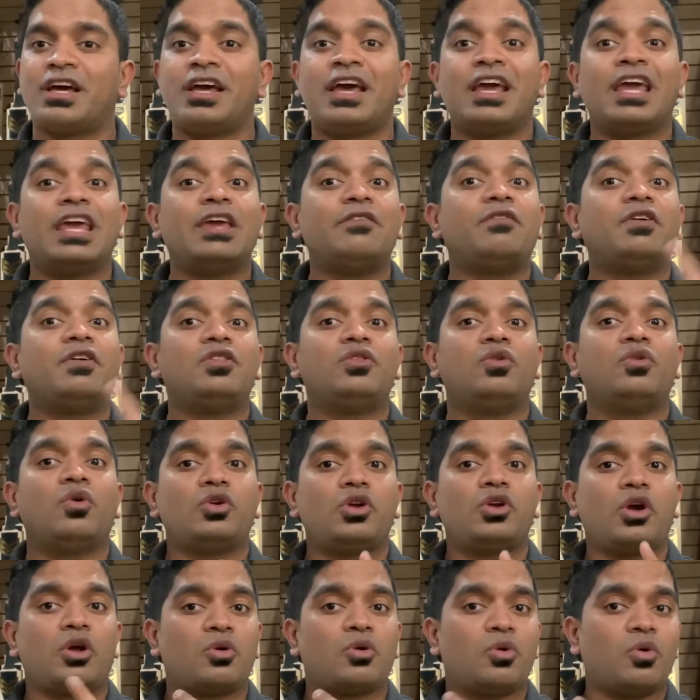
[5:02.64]
Even though
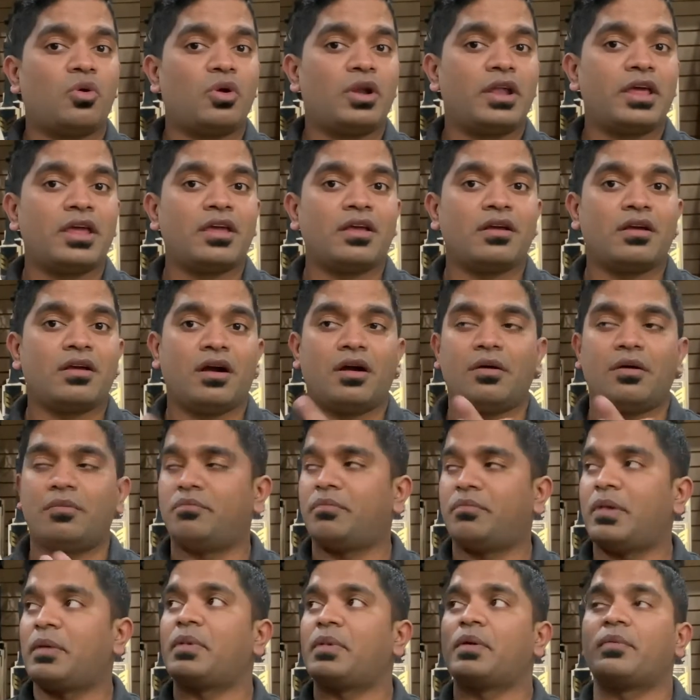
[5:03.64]
you're holding
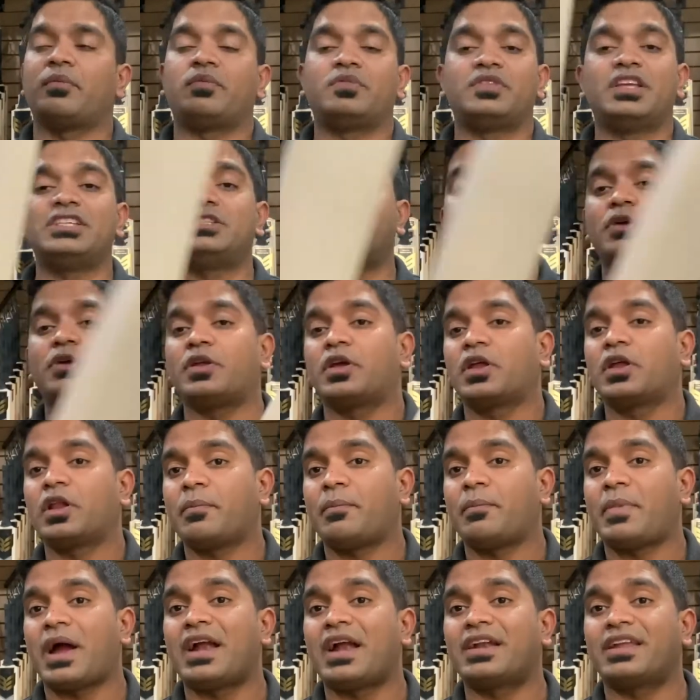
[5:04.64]
maybe this particular
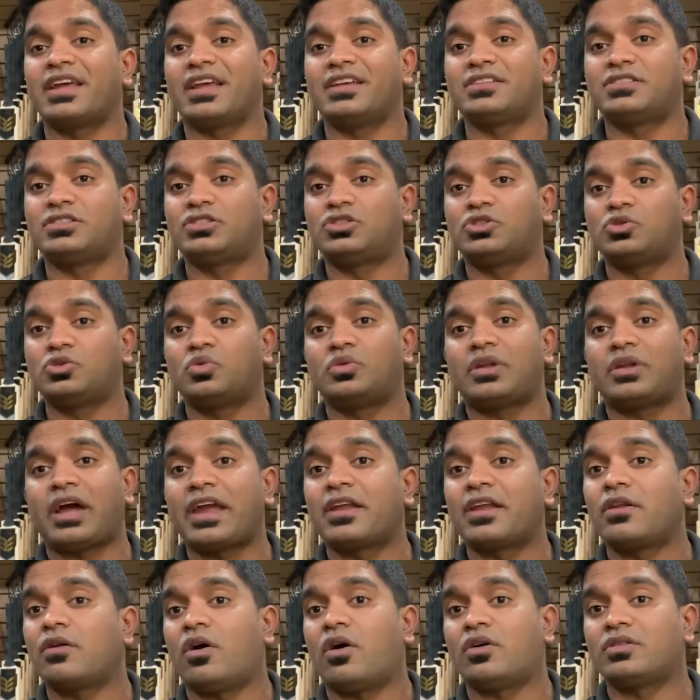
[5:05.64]
bat is
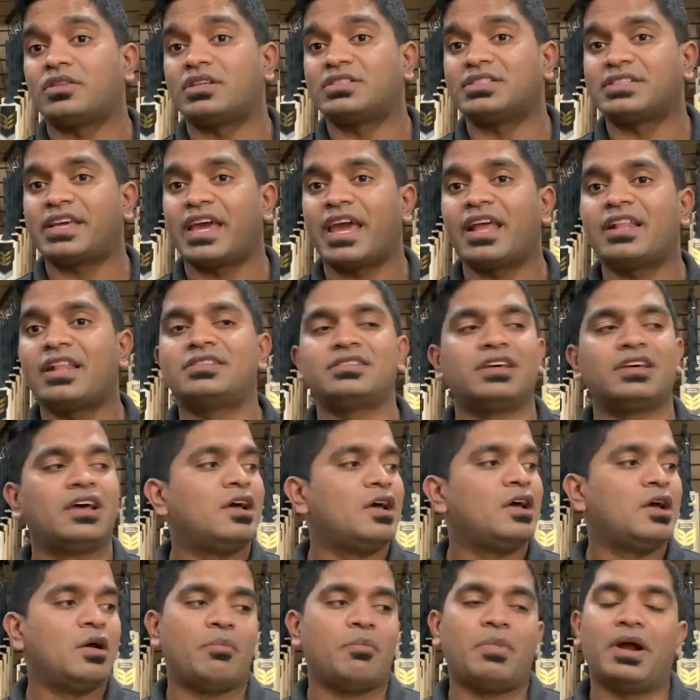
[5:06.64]
2.9 on the scales,
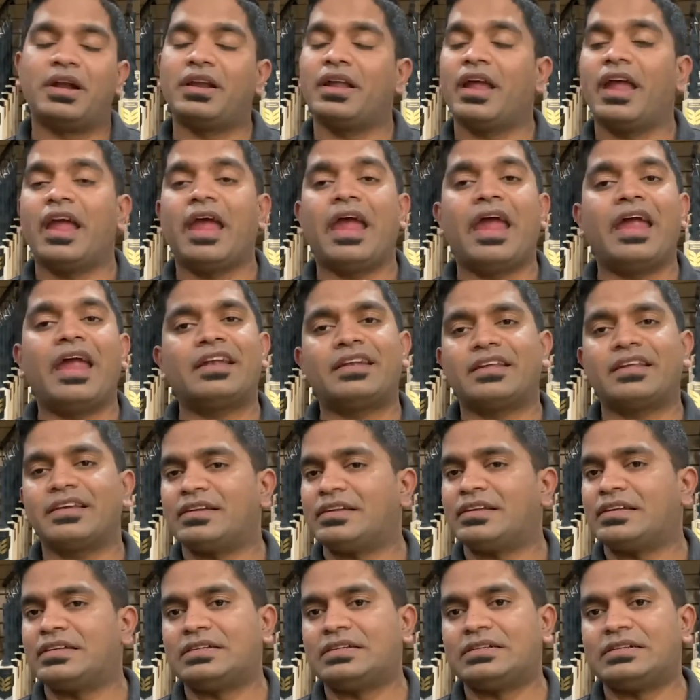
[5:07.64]
but it
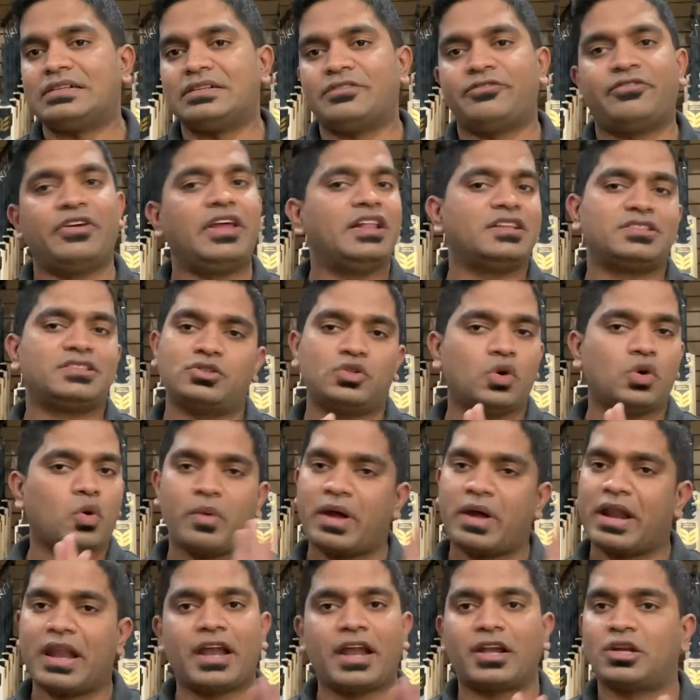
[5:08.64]
feels nowhere
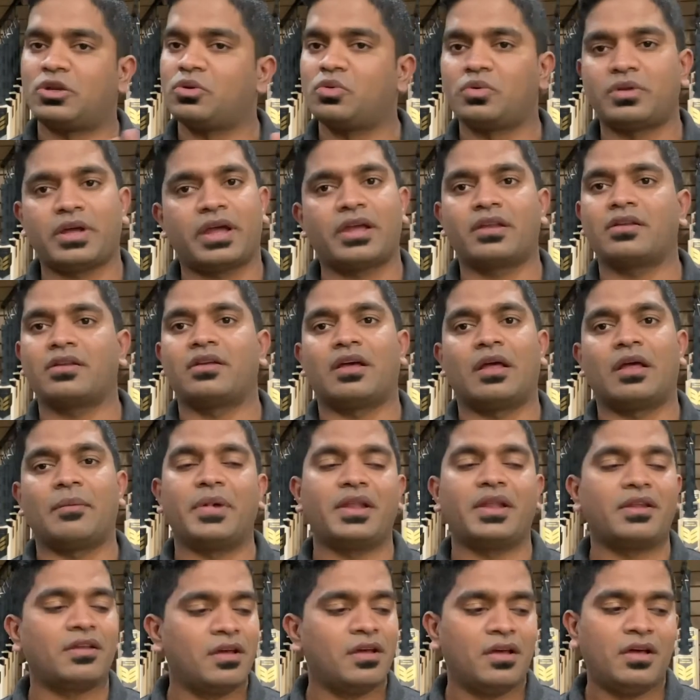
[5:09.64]
like 2.9. I mean,
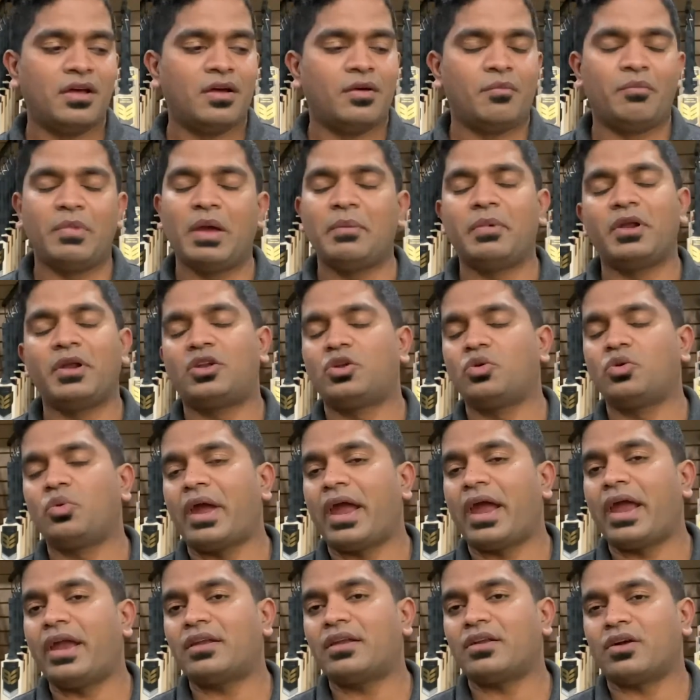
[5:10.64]
maybe
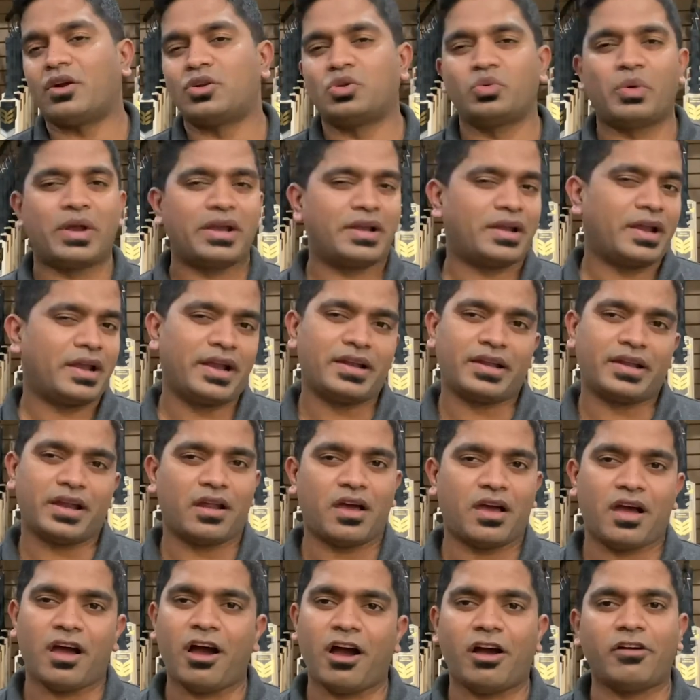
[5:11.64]
2.8 or
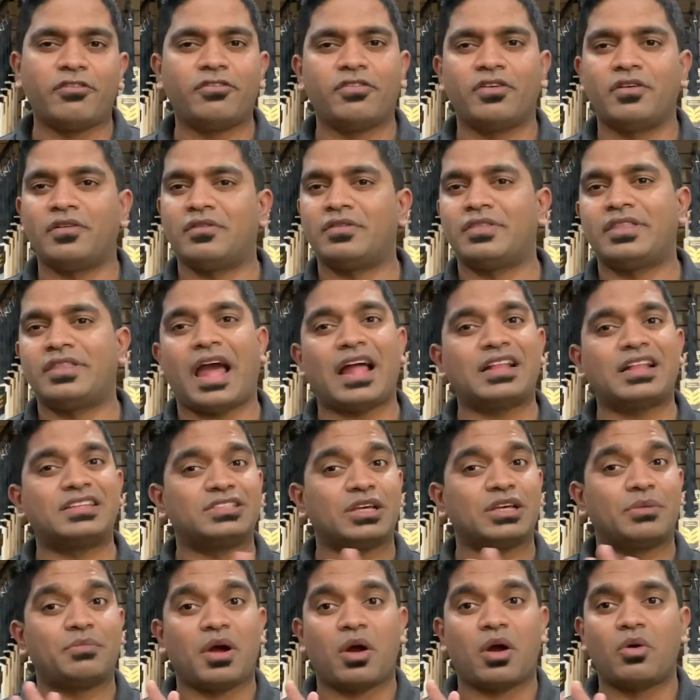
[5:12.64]
2.8.5. That's
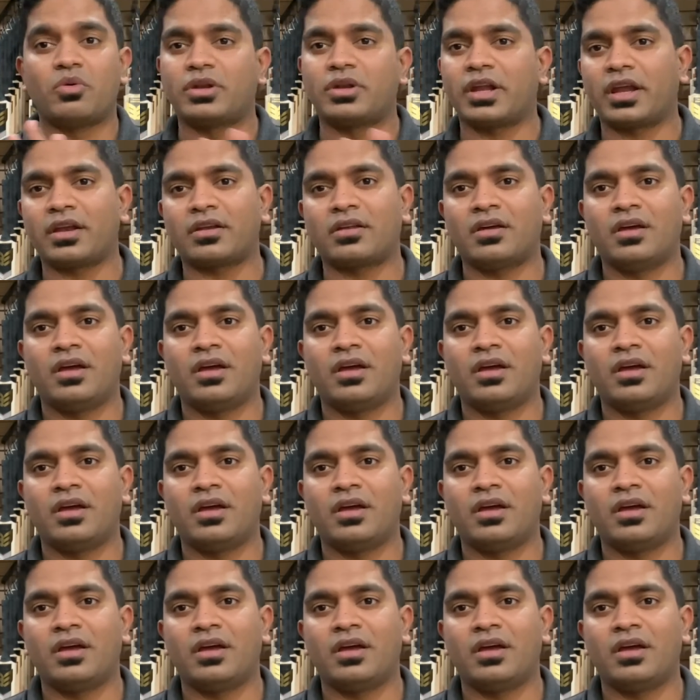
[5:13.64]
about it.